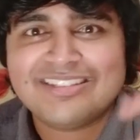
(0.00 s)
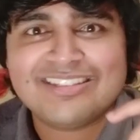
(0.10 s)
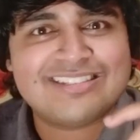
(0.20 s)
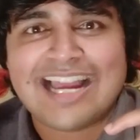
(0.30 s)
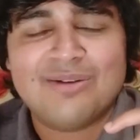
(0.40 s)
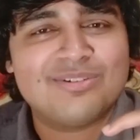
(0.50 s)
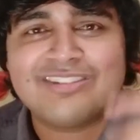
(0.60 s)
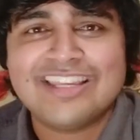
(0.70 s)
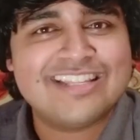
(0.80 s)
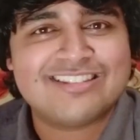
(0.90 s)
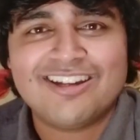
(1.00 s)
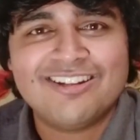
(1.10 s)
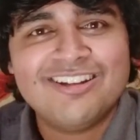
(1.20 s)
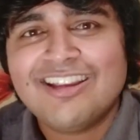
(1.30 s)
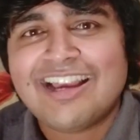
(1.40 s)
sound, the year's
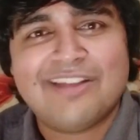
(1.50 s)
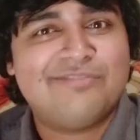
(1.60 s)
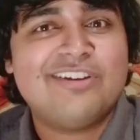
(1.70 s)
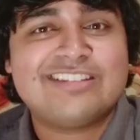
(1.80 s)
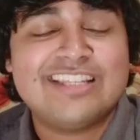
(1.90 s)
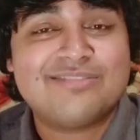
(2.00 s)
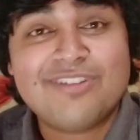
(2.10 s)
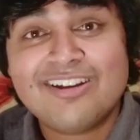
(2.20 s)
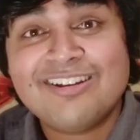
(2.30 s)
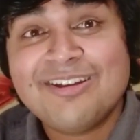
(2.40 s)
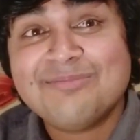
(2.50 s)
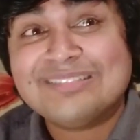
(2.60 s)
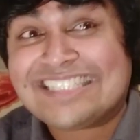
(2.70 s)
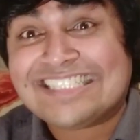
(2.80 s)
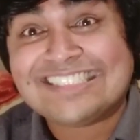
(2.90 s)
done and first year is fun.
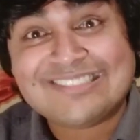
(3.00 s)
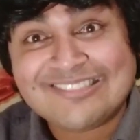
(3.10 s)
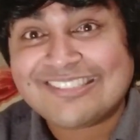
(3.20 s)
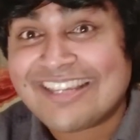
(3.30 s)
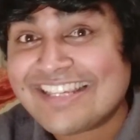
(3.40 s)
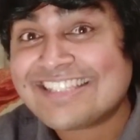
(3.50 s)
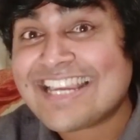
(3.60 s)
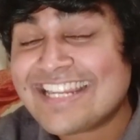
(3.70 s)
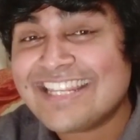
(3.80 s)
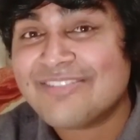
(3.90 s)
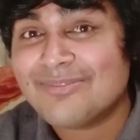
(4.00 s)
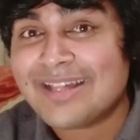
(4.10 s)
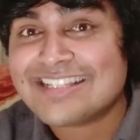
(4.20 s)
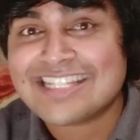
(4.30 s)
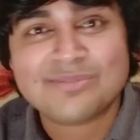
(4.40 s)
But then as soon as you hit second year for
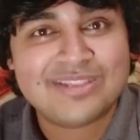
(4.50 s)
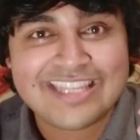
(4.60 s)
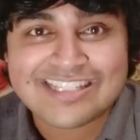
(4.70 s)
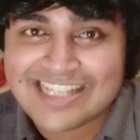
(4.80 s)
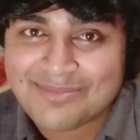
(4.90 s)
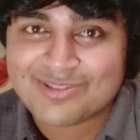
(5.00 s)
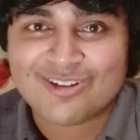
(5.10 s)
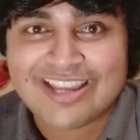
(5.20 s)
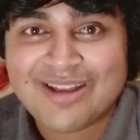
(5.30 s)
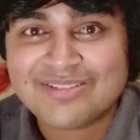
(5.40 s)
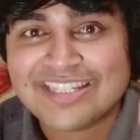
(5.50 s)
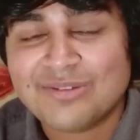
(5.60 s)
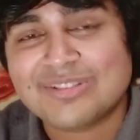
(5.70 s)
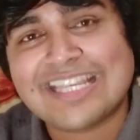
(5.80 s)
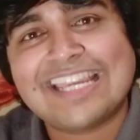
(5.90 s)
maths, that's when the exams start
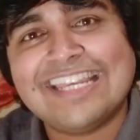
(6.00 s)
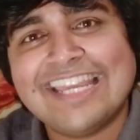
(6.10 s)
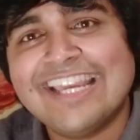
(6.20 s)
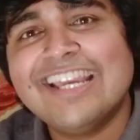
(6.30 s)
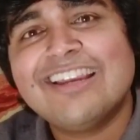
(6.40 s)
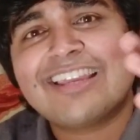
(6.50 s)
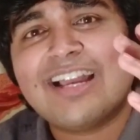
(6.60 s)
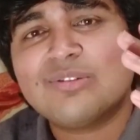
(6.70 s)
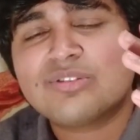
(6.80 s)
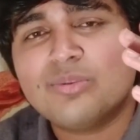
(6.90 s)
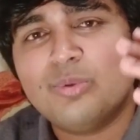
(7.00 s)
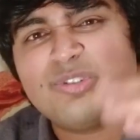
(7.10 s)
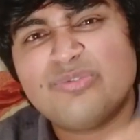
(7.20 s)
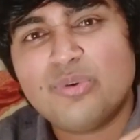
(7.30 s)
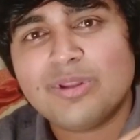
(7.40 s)
counting. Your second year counts
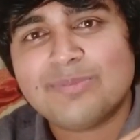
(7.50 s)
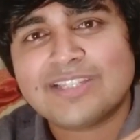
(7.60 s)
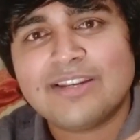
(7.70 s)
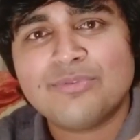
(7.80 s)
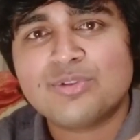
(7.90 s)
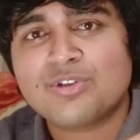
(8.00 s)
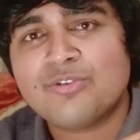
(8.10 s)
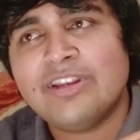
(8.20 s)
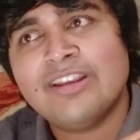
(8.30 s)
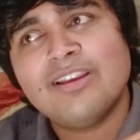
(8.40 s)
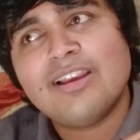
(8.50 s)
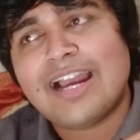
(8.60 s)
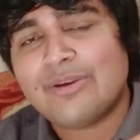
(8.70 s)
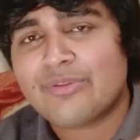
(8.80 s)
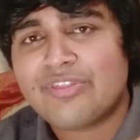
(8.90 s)
towards 40% of your degree,
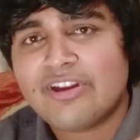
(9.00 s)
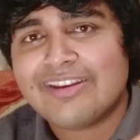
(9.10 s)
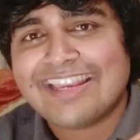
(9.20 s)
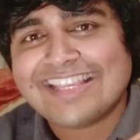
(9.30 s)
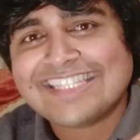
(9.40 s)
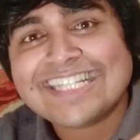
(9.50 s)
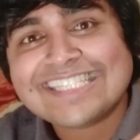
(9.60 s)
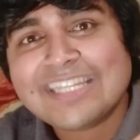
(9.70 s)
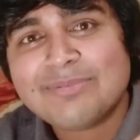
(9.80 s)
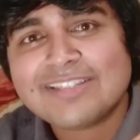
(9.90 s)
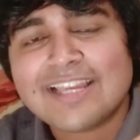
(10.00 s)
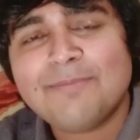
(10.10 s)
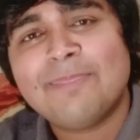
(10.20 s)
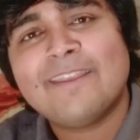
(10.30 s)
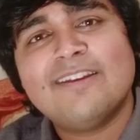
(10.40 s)
and your third year
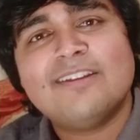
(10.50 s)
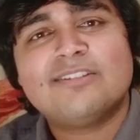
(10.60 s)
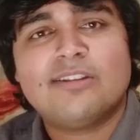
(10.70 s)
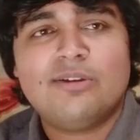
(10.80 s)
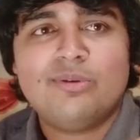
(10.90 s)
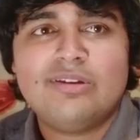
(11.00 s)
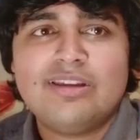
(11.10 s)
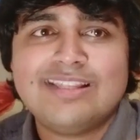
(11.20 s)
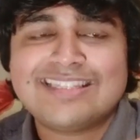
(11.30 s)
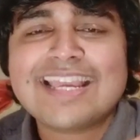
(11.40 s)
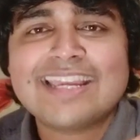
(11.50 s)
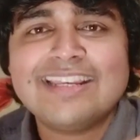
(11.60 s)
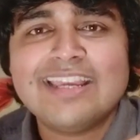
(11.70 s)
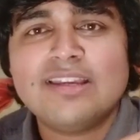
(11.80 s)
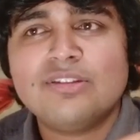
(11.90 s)
60%. So in
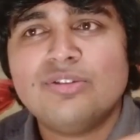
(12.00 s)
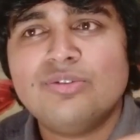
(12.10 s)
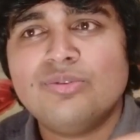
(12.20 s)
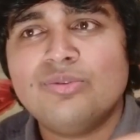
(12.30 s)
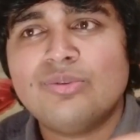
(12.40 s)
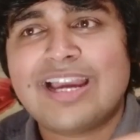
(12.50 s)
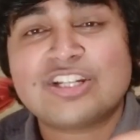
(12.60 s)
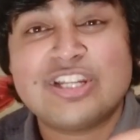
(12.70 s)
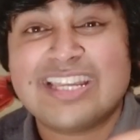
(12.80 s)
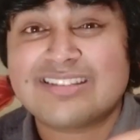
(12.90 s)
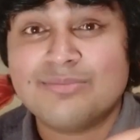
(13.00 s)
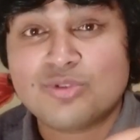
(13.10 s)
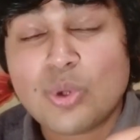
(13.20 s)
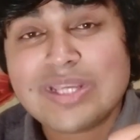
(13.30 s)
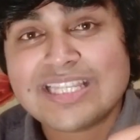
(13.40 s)
second year, you actually get some
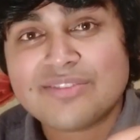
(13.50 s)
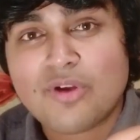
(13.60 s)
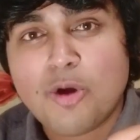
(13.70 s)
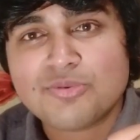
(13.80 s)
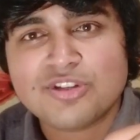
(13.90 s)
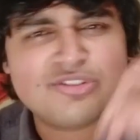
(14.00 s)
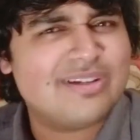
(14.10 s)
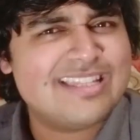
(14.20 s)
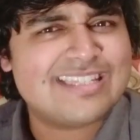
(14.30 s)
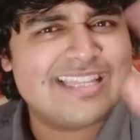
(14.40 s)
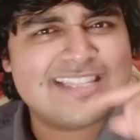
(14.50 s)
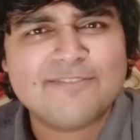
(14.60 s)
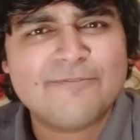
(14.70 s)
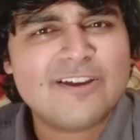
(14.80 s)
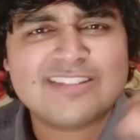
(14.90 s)
choices for options. So I didn't say this.
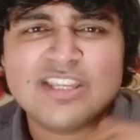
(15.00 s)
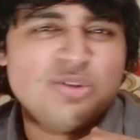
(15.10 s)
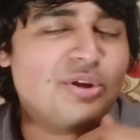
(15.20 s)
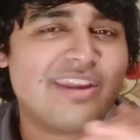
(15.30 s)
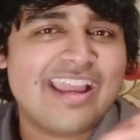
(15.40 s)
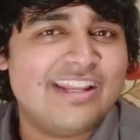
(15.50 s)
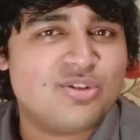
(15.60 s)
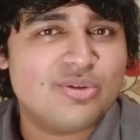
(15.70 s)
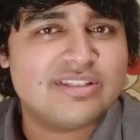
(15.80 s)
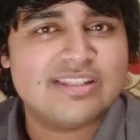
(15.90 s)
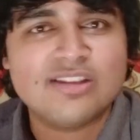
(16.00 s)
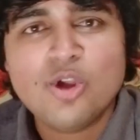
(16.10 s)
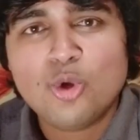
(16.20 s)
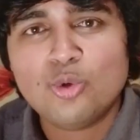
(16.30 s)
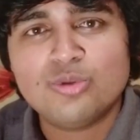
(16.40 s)
In first year, you don't get any choices.
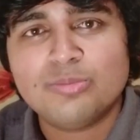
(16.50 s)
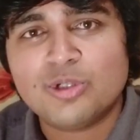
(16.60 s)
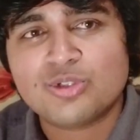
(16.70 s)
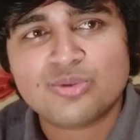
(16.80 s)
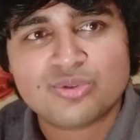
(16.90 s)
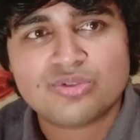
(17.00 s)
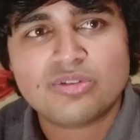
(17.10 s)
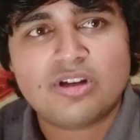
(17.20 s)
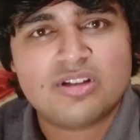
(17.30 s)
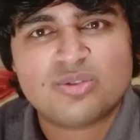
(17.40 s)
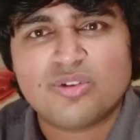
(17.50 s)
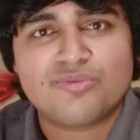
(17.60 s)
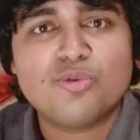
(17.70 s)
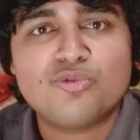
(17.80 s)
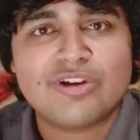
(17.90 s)
All the modules are sort
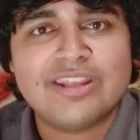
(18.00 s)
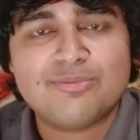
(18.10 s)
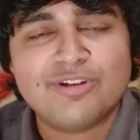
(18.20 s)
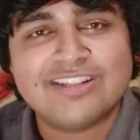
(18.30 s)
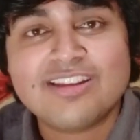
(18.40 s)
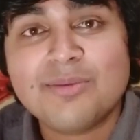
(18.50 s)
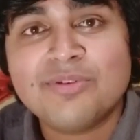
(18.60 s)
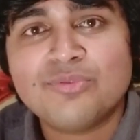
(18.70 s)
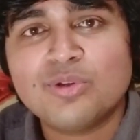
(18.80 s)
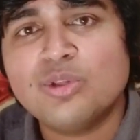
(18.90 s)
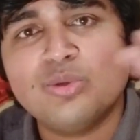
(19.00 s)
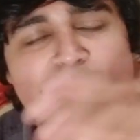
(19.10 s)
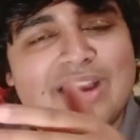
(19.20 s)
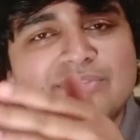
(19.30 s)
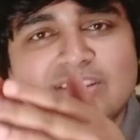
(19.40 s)
of already predetermined for you. You
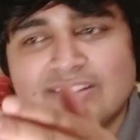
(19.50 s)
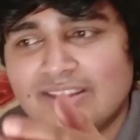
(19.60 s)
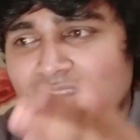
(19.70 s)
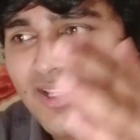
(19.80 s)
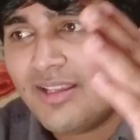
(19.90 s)
have to sit